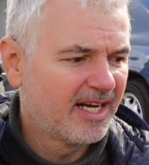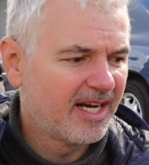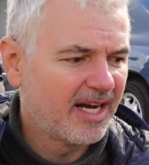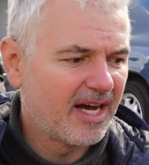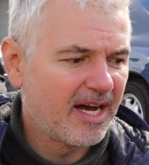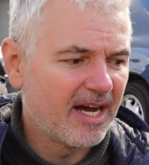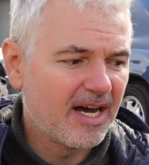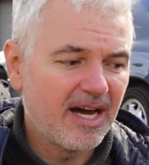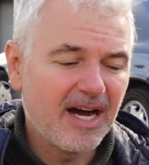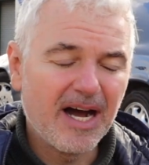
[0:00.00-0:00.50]

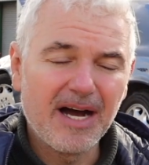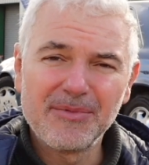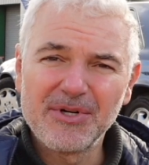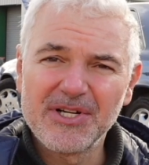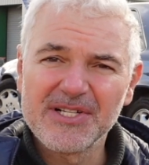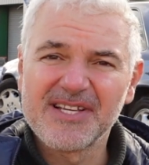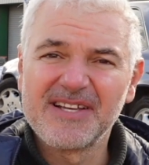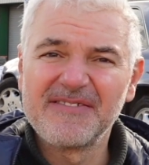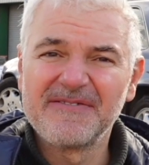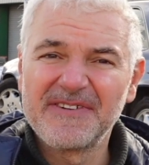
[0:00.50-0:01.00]
I'm
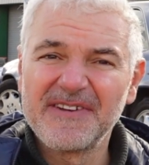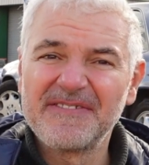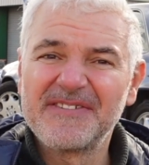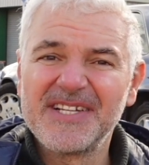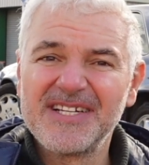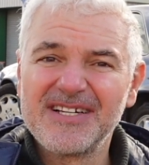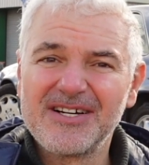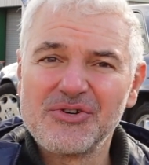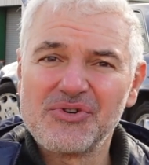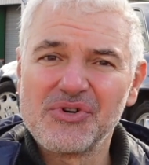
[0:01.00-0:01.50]
asking
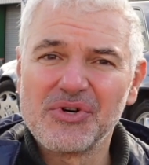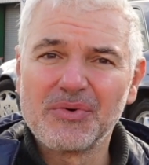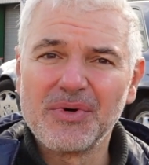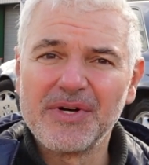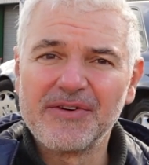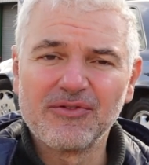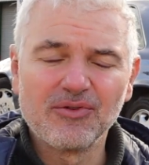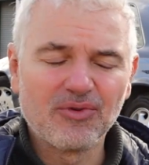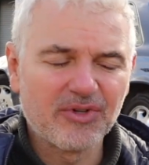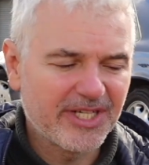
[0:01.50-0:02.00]
1,500 quid
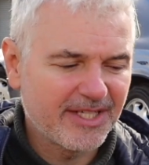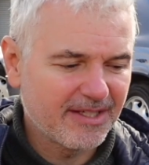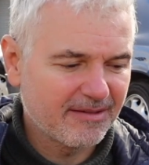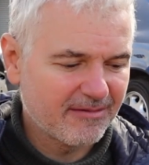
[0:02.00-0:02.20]
for it,